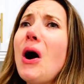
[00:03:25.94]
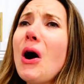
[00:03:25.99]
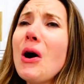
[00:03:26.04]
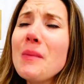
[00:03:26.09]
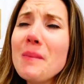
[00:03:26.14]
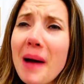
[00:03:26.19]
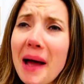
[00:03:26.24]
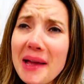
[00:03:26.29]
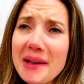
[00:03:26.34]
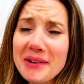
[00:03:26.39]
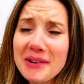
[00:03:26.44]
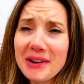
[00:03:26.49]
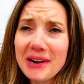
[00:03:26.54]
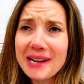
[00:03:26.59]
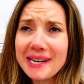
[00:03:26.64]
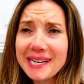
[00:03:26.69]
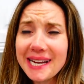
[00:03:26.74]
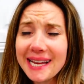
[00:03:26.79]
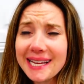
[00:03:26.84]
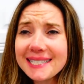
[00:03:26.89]
oh my
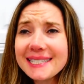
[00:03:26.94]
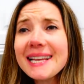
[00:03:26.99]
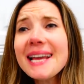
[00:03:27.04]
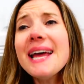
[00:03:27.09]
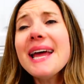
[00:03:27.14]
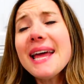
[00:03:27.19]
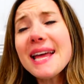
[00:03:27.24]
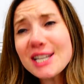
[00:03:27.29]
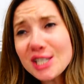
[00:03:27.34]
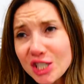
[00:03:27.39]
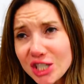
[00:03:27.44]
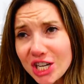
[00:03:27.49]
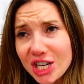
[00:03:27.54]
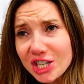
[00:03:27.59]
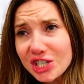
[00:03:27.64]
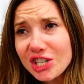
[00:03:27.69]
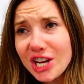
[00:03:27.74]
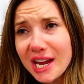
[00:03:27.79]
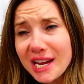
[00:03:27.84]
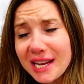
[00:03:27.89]
goodness. Is she
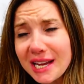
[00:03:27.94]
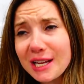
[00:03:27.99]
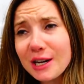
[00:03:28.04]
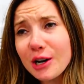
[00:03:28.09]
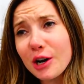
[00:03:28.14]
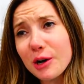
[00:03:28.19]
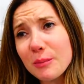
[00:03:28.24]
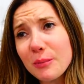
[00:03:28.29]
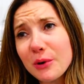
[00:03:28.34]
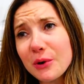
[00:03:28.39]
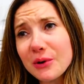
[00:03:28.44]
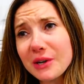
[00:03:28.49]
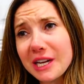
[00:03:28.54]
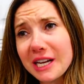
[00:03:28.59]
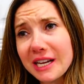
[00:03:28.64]
shaking her booty?